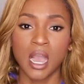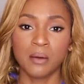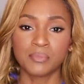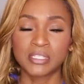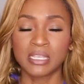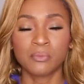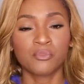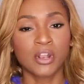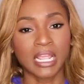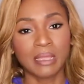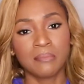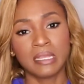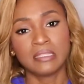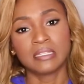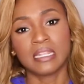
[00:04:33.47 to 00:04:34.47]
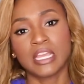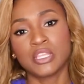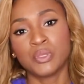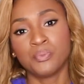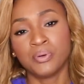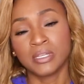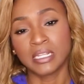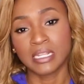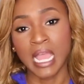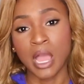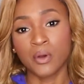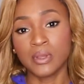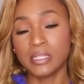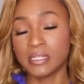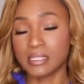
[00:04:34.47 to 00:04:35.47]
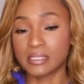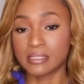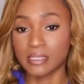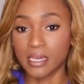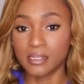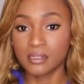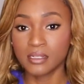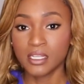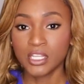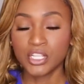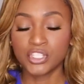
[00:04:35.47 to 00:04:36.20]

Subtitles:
Some recommended that you put it out in the sun